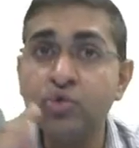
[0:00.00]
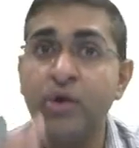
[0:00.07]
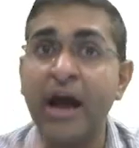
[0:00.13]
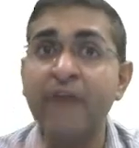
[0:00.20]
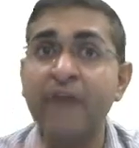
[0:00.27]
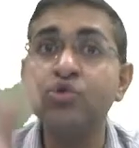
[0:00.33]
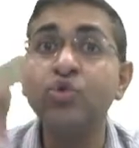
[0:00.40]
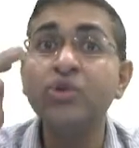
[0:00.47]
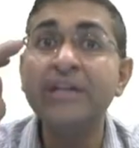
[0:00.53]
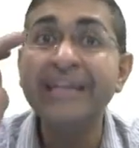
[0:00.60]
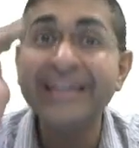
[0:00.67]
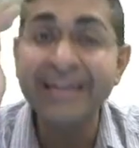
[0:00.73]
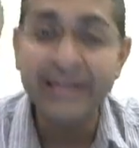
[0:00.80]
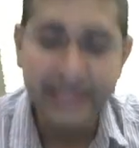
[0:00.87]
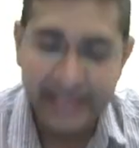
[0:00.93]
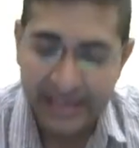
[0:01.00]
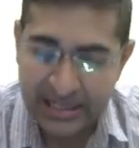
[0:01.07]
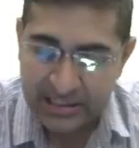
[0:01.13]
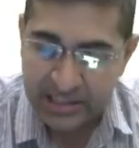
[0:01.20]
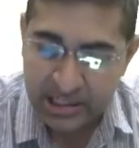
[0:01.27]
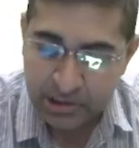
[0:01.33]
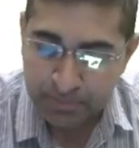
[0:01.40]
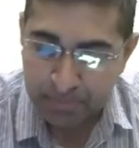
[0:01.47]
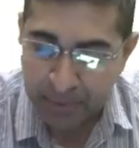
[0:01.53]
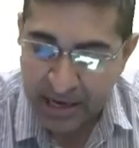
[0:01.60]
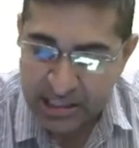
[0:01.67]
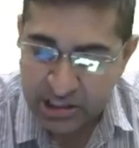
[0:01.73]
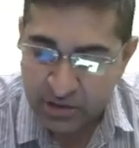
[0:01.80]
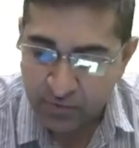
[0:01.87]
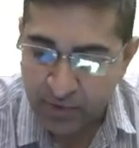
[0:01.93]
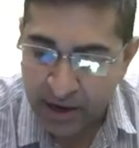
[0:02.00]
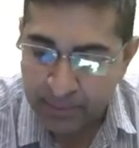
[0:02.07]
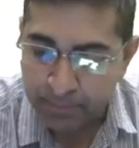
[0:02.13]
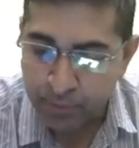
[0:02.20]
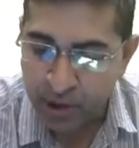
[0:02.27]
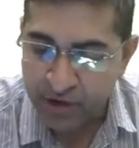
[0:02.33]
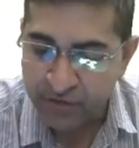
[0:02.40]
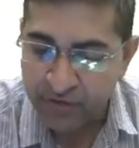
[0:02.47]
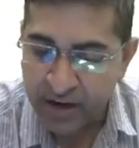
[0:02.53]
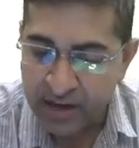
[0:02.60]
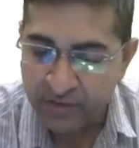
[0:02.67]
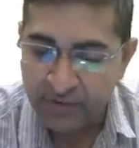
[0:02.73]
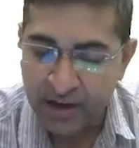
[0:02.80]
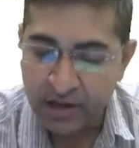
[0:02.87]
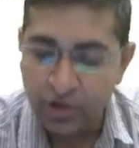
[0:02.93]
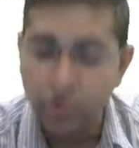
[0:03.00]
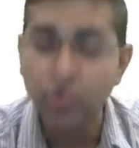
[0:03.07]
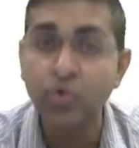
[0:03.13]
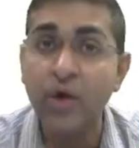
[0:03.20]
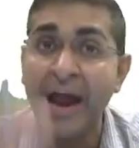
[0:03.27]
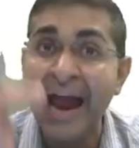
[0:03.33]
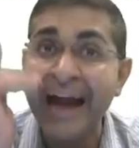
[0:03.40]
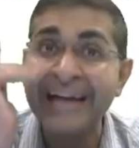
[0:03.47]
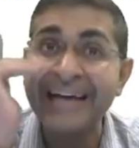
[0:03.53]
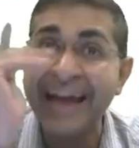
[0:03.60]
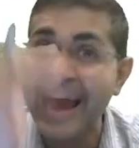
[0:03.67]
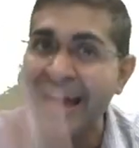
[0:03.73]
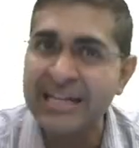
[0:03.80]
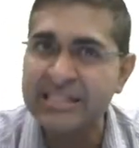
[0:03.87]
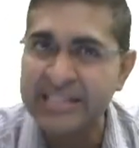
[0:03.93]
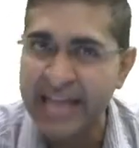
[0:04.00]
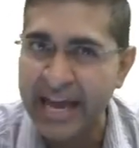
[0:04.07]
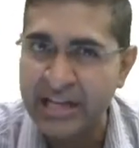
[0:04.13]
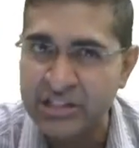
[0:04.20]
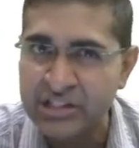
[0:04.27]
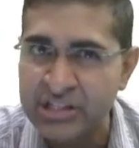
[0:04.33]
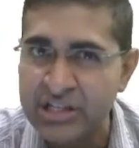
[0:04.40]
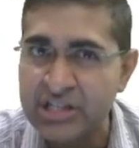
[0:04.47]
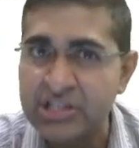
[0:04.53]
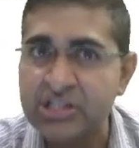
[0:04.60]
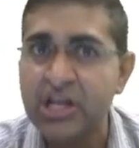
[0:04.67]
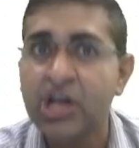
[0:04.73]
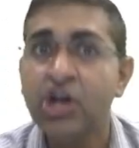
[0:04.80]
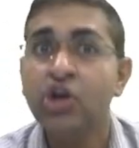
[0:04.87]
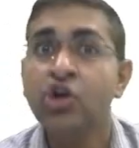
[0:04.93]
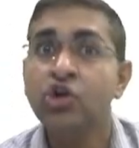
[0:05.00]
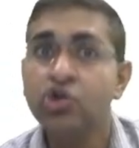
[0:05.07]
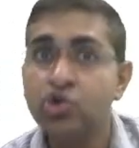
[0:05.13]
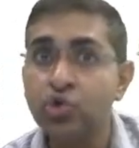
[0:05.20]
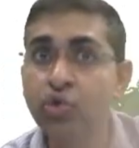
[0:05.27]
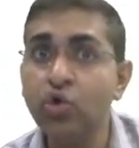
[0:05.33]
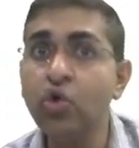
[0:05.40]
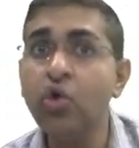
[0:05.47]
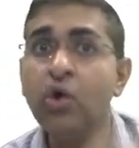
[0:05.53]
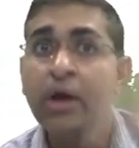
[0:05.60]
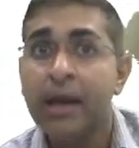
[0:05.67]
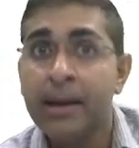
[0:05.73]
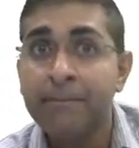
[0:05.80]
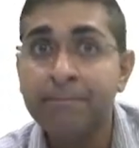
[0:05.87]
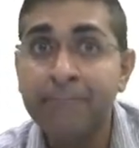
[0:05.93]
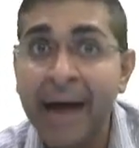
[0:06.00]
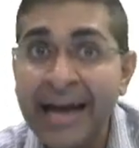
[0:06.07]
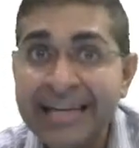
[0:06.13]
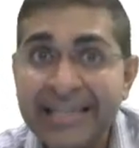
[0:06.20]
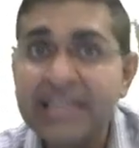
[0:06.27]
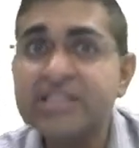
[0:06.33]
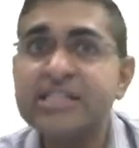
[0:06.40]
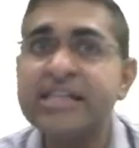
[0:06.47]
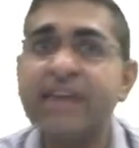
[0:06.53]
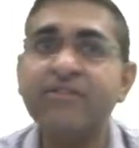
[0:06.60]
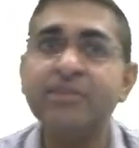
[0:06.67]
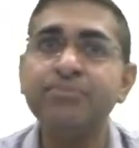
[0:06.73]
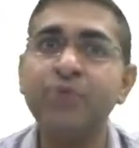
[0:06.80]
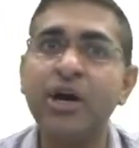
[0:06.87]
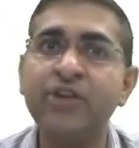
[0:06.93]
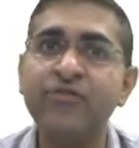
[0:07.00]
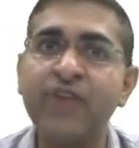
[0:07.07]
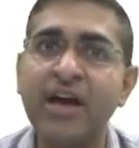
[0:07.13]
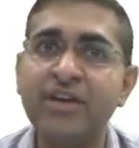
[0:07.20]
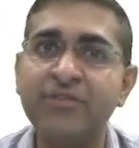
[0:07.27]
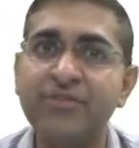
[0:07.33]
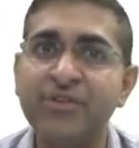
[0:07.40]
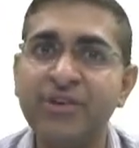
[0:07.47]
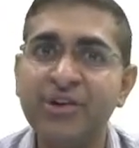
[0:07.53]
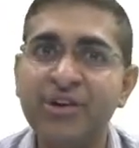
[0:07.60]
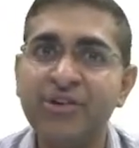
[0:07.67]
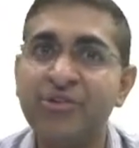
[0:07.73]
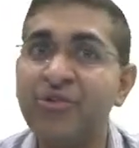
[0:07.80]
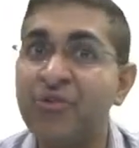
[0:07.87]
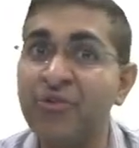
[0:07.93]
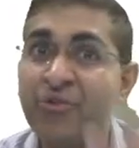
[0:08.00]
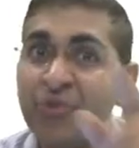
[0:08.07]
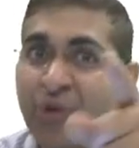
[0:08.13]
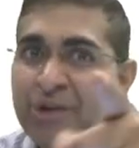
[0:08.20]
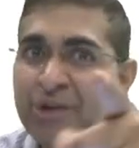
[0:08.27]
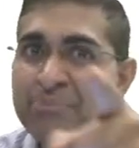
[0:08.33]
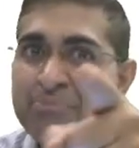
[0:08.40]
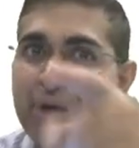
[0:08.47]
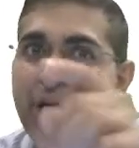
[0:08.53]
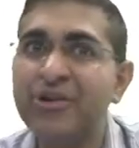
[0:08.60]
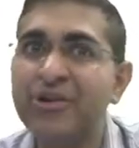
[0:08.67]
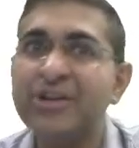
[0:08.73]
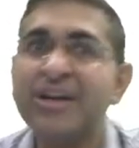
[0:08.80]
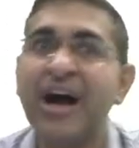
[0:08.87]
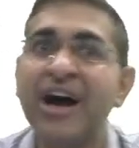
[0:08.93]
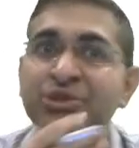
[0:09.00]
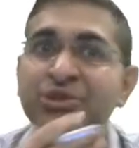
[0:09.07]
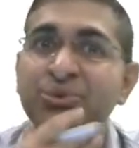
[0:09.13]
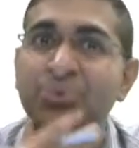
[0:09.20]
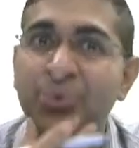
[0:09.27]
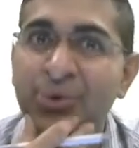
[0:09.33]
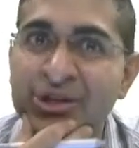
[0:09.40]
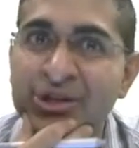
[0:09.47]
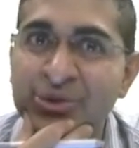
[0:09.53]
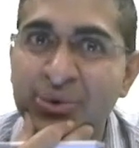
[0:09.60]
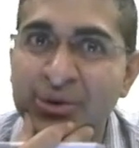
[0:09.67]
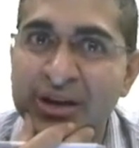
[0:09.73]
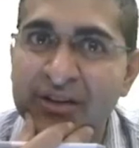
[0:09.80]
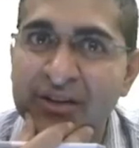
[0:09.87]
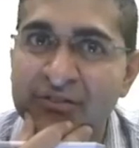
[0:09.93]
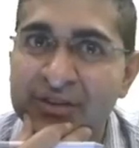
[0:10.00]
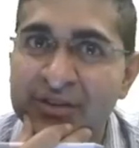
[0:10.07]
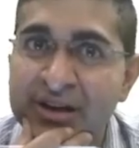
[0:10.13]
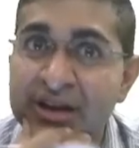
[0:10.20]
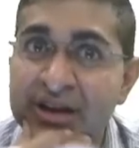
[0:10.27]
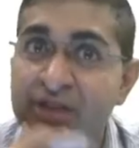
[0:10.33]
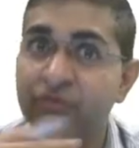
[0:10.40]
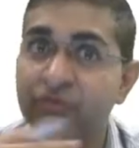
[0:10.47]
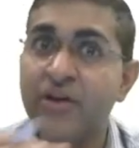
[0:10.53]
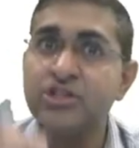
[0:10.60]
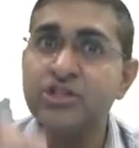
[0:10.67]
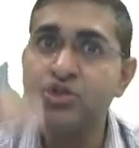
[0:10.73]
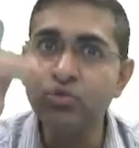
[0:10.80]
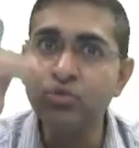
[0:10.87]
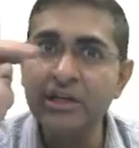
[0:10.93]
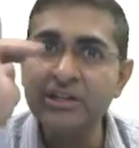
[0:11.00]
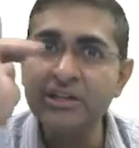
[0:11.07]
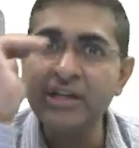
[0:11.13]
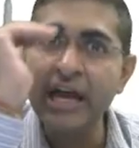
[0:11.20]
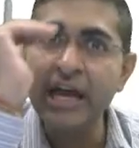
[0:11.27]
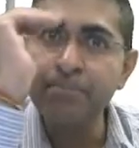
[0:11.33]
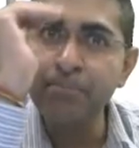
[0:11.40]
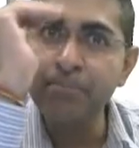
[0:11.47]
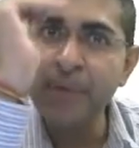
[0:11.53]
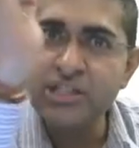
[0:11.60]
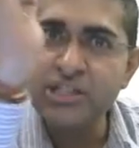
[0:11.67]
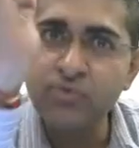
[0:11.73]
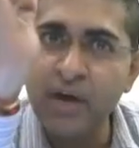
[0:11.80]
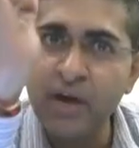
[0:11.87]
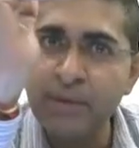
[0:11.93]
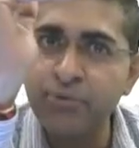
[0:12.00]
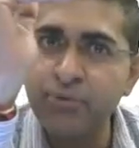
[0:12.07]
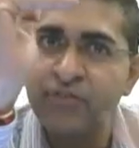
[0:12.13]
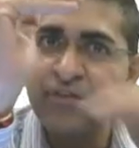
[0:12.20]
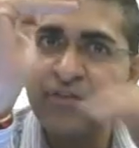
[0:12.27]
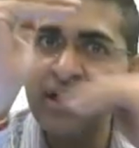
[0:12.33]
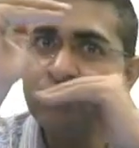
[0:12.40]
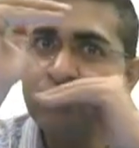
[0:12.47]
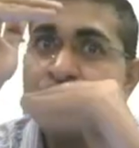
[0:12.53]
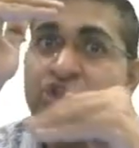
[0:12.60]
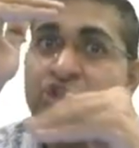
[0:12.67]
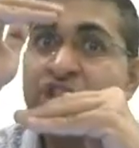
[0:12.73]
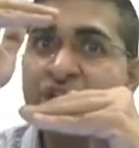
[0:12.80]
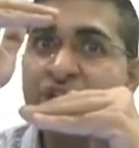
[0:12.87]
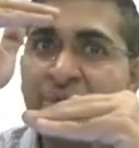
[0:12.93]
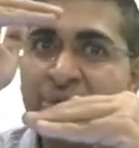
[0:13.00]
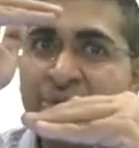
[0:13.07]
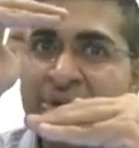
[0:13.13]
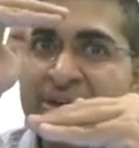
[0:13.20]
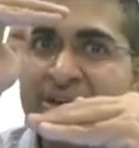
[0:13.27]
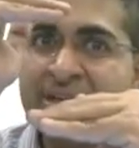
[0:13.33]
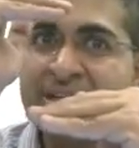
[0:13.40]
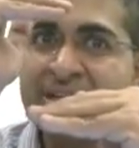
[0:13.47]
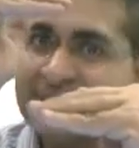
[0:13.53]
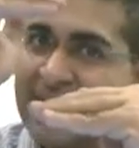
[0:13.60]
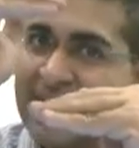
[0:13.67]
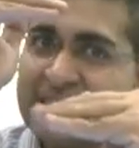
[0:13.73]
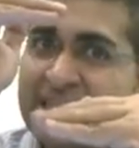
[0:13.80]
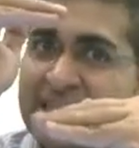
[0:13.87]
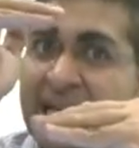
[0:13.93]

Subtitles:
have to decrease this +1.5 value at x-axis to -7.5. What power are you going to give? First, you will take +1.5 to 0. Yes.